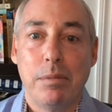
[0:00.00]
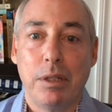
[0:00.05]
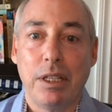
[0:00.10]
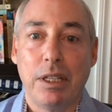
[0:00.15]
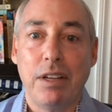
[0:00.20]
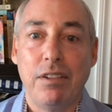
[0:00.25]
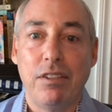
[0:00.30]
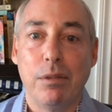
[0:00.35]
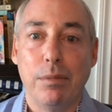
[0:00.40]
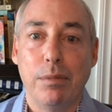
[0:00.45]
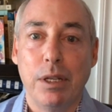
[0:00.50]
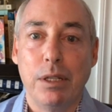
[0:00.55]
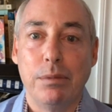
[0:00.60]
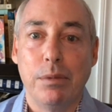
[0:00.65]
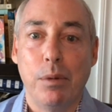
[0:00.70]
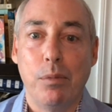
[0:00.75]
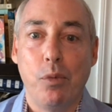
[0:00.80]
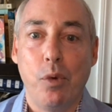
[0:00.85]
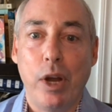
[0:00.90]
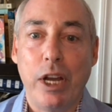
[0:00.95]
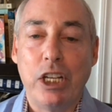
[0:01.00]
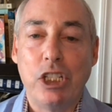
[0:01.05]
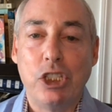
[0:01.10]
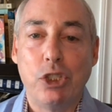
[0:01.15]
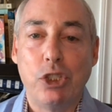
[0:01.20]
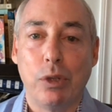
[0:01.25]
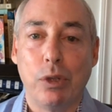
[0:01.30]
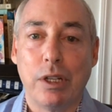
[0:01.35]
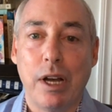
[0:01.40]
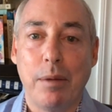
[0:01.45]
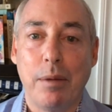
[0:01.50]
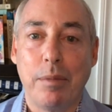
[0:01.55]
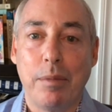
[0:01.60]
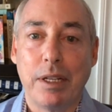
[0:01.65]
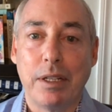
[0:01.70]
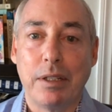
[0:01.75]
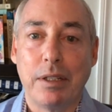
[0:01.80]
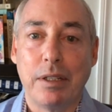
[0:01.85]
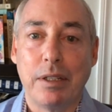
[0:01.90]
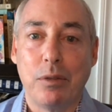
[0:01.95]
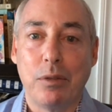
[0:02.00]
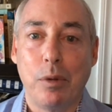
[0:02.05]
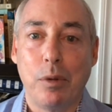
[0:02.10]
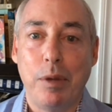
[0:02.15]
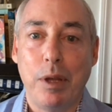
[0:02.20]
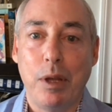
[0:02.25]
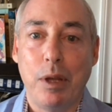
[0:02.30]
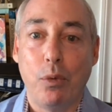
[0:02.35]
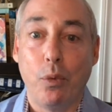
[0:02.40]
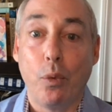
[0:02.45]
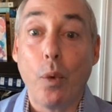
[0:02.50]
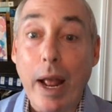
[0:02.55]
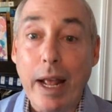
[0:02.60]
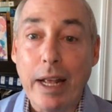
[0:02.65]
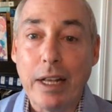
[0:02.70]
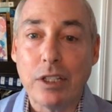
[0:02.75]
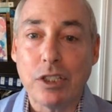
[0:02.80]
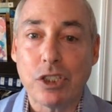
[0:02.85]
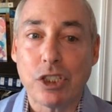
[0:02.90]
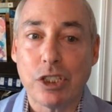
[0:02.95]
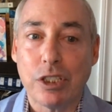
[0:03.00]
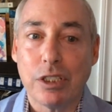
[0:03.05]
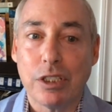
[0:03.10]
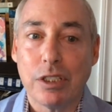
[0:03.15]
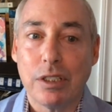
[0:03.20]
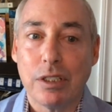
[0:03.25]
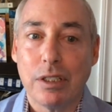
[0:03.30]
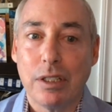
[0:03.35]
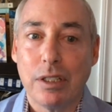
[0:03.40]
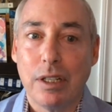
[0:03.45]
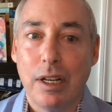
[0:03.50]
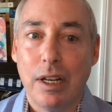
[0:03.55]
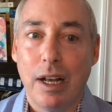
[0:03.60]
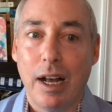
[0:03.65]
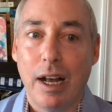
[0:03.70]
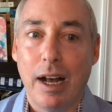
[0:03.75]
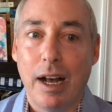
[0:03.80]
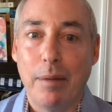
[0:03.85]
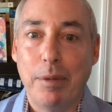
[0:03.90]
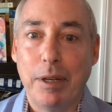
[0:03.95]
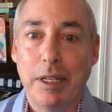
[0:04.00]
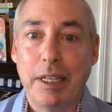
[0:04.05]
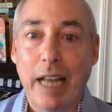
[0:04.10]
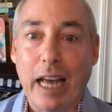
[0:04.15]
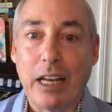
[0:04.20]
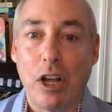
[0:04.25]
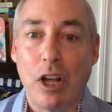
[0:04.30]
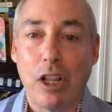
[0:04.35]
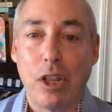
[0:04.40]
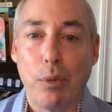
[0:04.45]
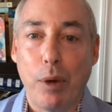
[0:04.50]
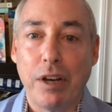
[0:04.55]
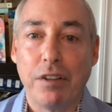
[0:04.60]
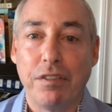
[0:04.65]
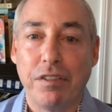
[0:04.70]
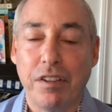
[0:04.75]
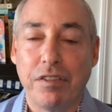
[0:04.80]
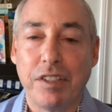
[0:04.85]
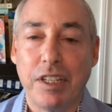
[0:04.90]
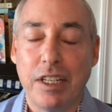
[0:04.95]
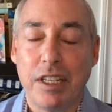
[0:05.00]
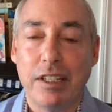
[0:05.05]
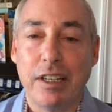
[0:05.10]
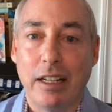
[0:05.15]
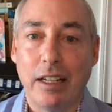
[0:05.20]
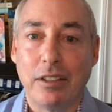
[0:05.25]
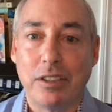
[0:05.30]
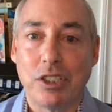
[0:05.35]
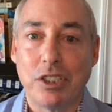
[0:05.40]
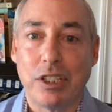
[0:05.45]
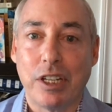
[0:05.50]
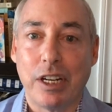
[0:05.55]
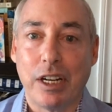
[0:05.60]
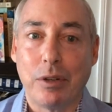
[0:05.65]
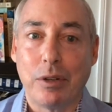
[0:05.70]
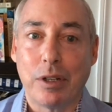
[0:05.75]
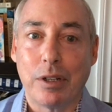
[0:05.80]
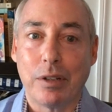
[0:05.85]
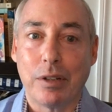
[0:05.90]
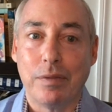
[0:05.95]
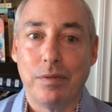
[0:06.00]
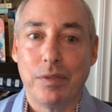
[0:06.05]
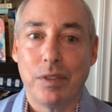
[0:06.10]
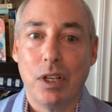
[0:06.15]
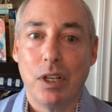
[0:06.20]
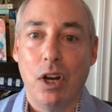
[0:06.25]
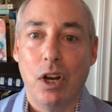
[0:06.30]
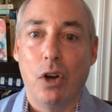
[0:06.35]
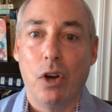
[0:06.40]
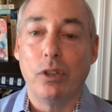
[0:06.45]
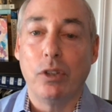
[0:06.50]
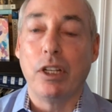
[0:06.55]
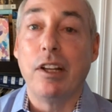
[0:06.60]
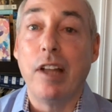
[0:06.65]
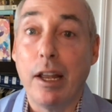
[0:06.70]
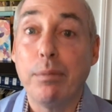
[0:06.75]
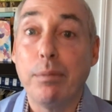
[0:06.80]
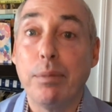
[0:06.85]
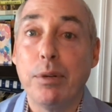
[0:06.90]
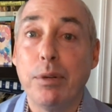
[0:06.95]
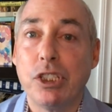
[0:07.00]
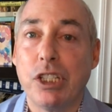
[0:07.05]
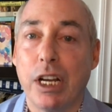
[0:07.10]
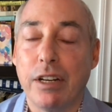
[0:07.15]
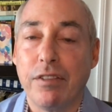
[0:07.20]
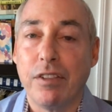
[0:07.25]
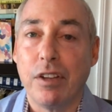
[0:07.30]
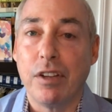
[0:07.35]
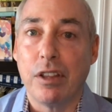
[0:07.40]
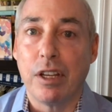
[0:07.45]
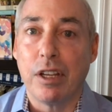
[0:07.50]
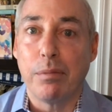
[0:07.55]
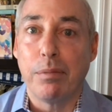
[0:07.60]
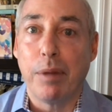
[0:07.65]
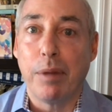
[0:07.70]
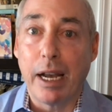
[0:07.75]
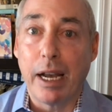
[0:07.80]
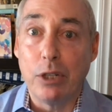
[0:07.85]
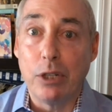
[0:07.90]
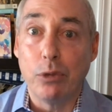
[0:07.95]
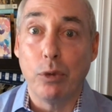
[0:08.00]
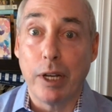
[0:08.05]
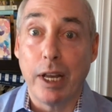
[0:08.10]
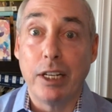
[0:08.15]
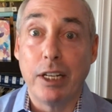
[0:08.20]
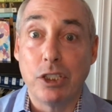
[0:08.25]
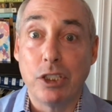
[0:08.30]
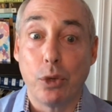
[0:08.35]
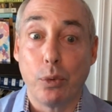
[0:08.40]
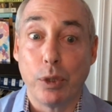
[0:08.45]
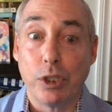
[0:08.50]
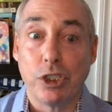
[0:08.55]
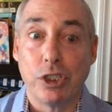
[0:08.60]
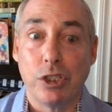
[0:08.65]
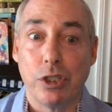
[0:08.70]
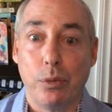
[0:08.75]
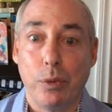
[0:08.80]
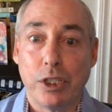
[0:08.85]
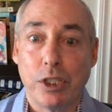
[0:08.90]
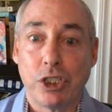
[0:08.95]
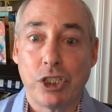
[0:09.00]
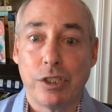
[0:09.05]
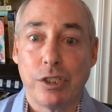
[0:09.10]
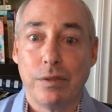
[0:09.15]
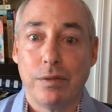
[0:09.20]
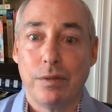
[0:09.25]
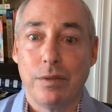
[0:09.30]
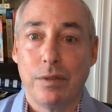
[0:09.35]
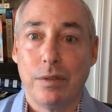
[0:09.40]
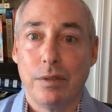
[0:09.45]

believe the minimum wage will be raised, but not all the way to $15 an hour. Only 10% of you think Biden will get his original wish.